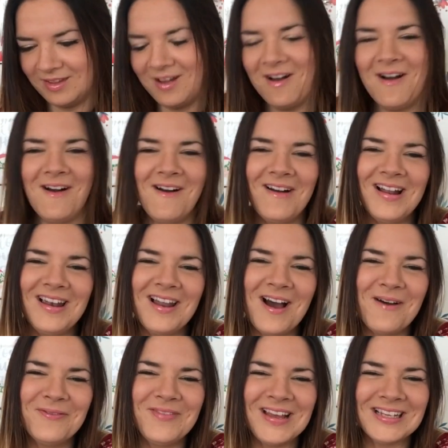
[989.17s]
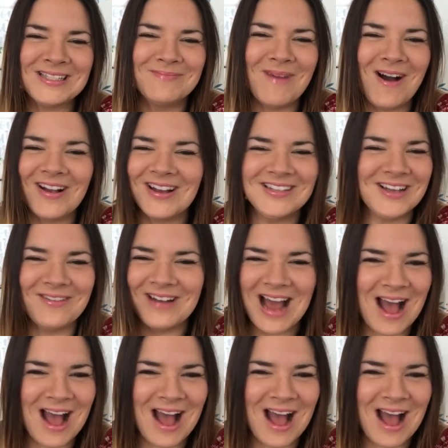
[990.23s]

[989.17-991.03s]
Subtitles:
Oh, I love this mug. I don't